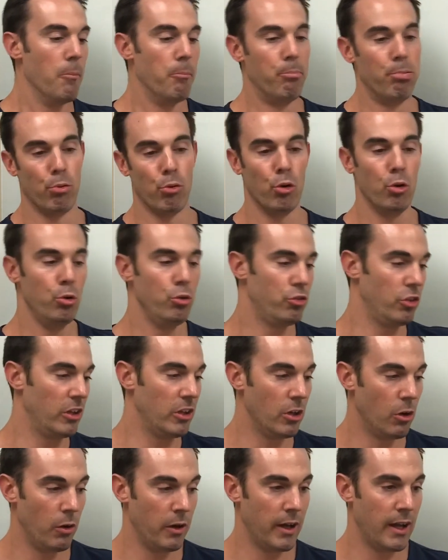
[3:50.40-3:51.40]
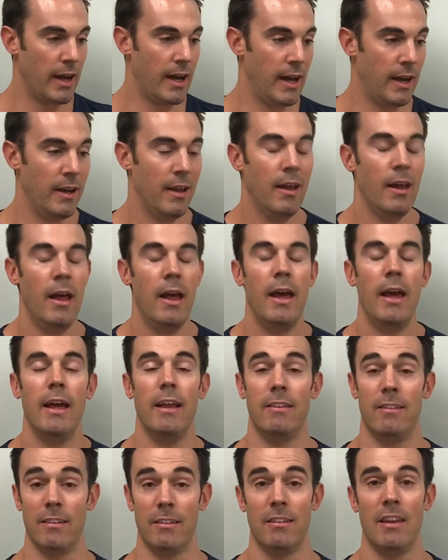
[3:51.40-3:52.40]
bruising going on.
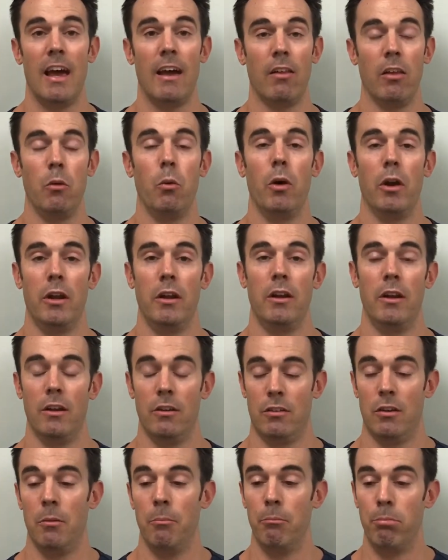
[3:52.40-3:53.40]
It's exactly what it is.